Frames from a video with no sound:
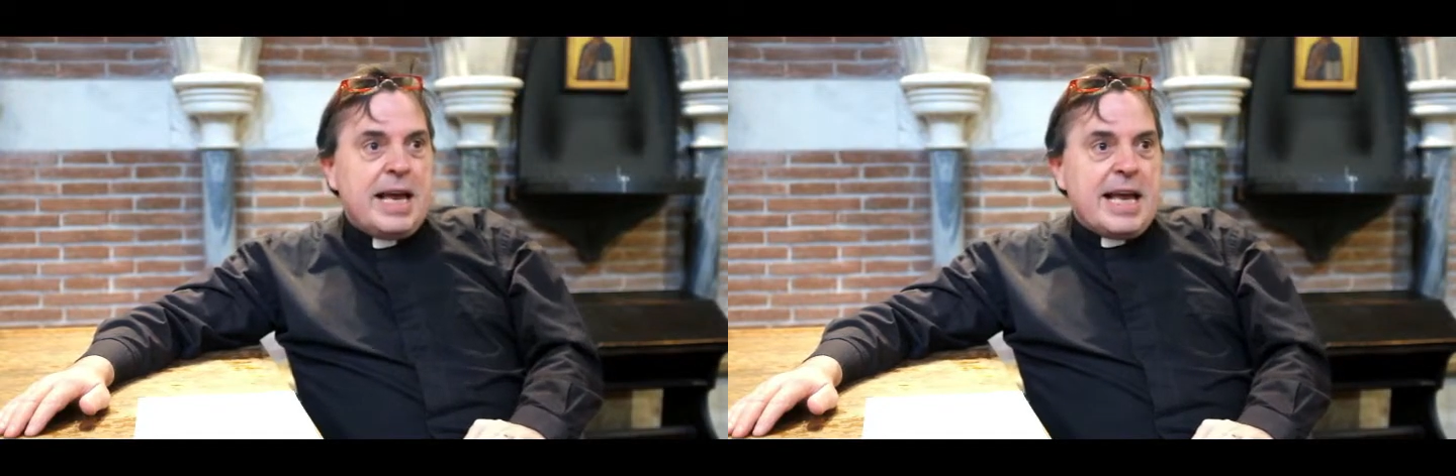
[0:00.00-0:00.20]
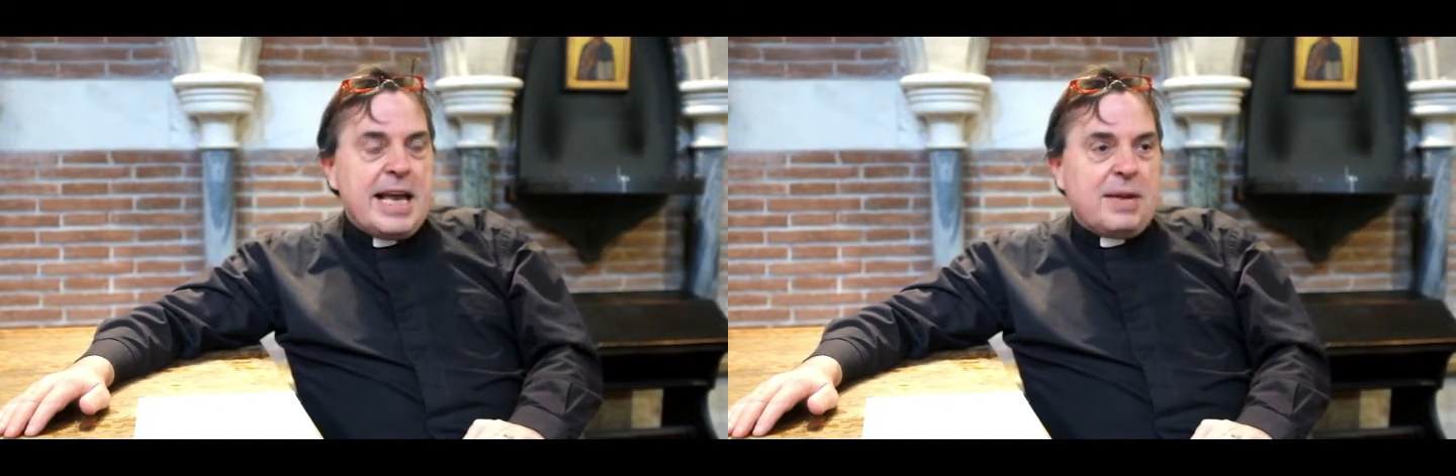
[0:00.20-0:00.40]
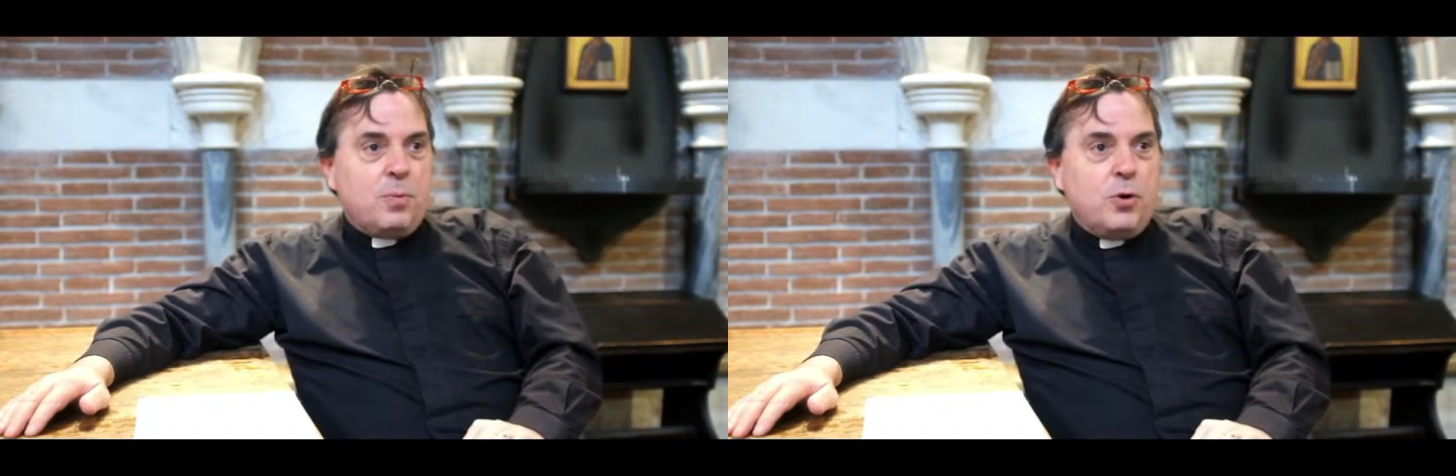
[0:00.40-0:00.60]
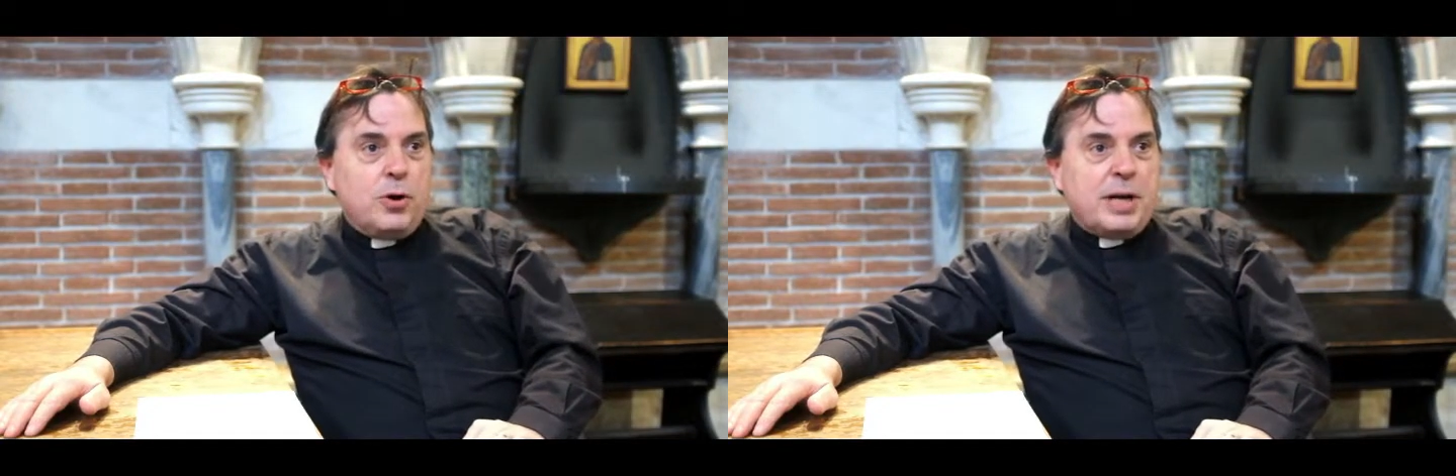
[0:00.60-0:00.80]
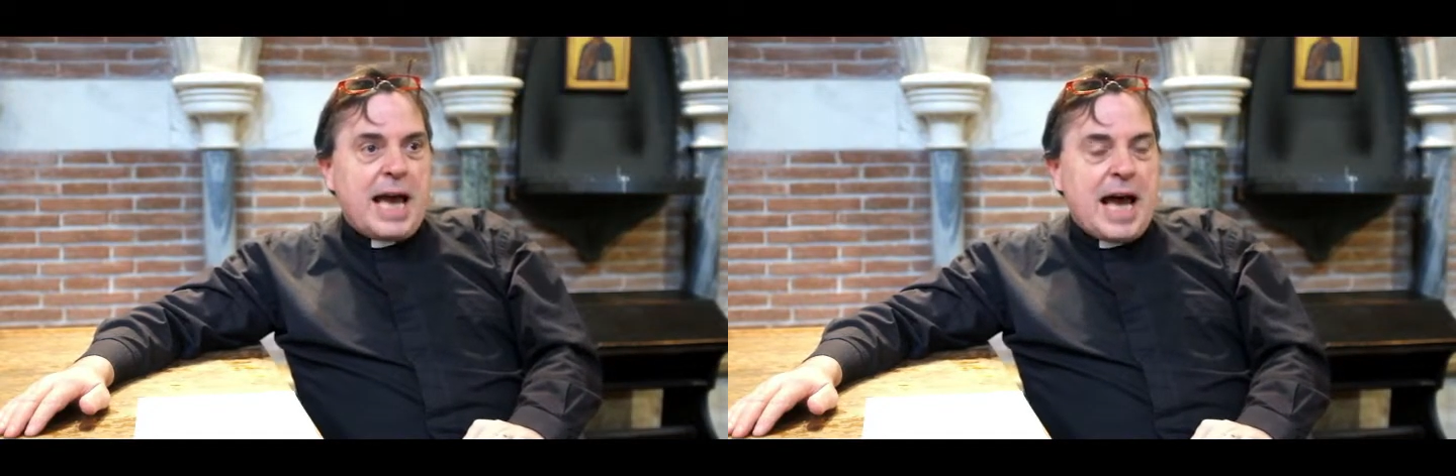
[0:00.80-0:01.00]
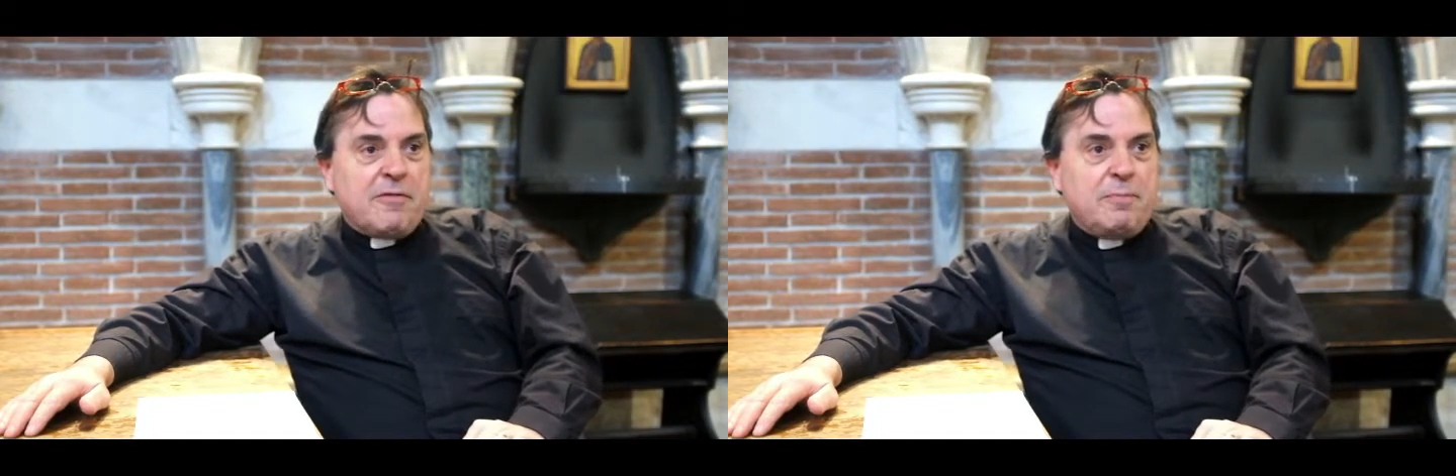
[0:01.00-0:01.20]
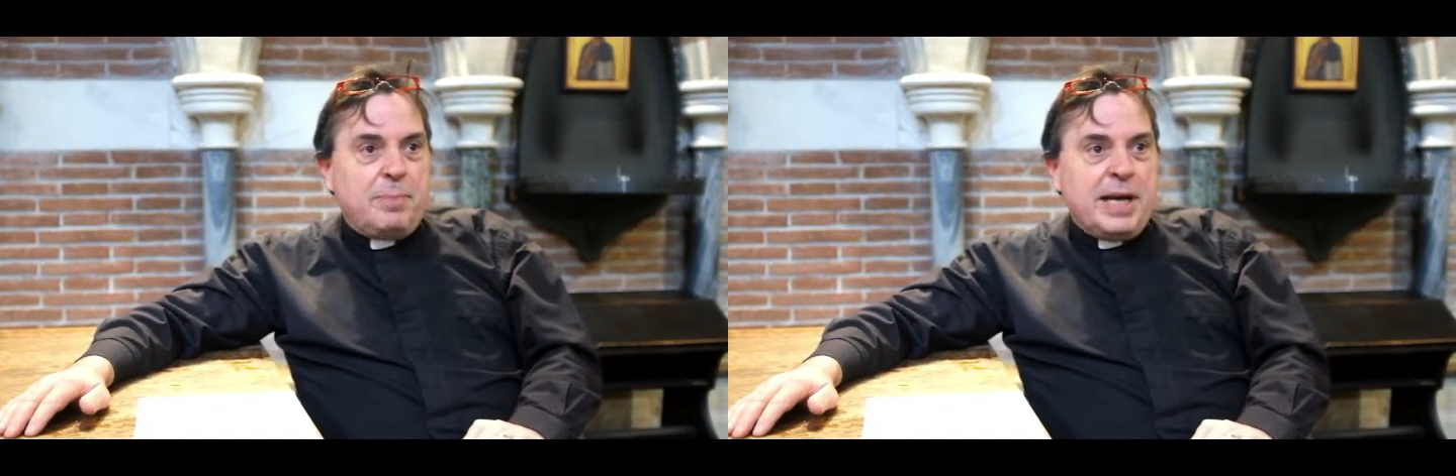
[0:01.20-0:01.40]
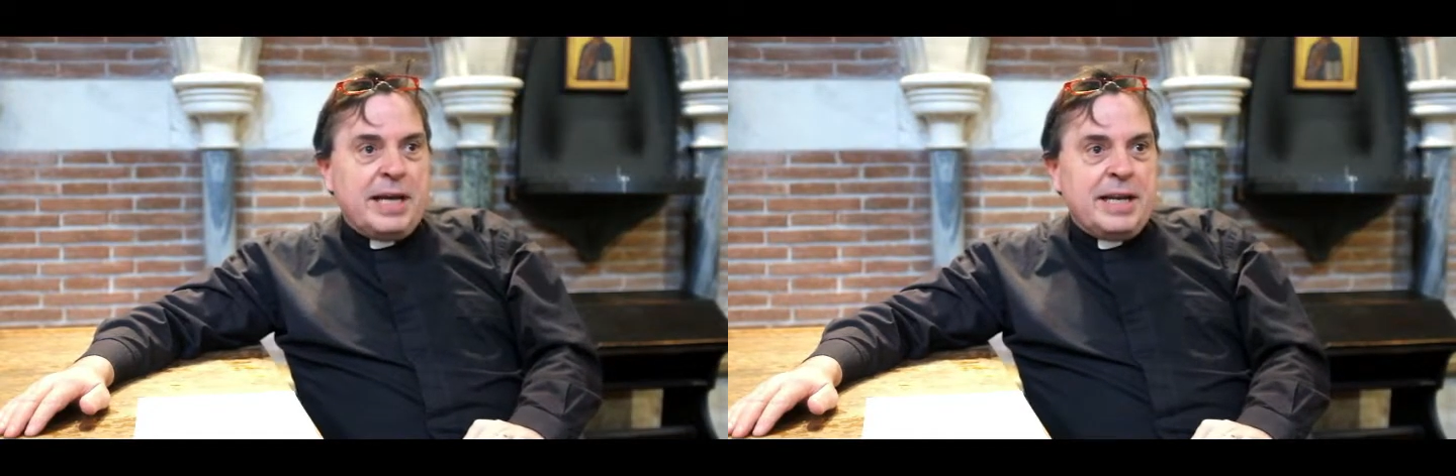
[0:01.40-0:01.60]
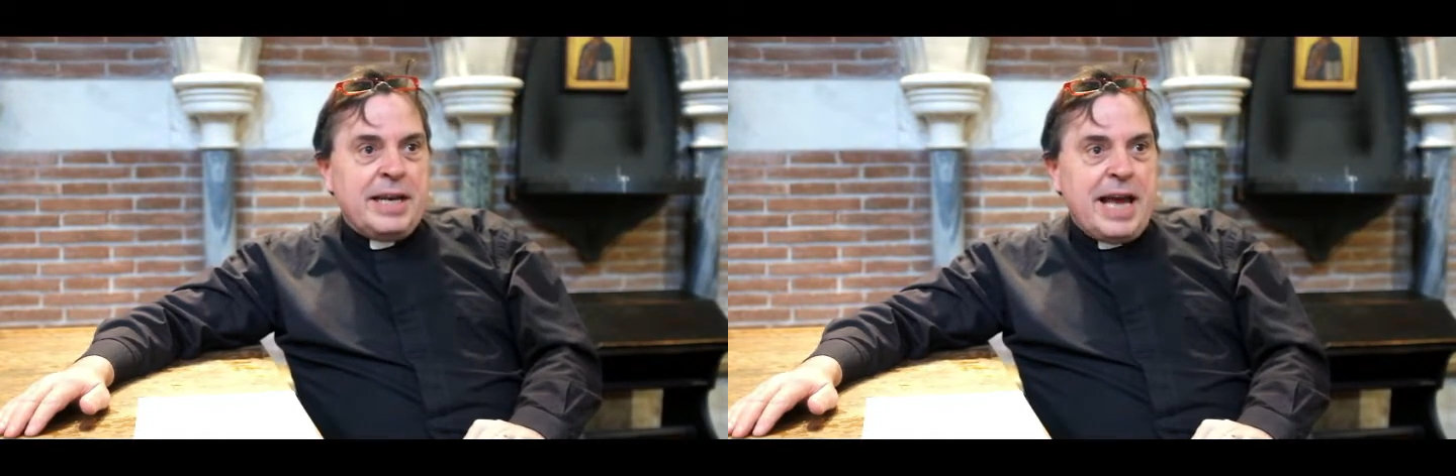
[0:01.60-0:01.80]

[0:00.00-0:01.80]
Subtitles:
It would have been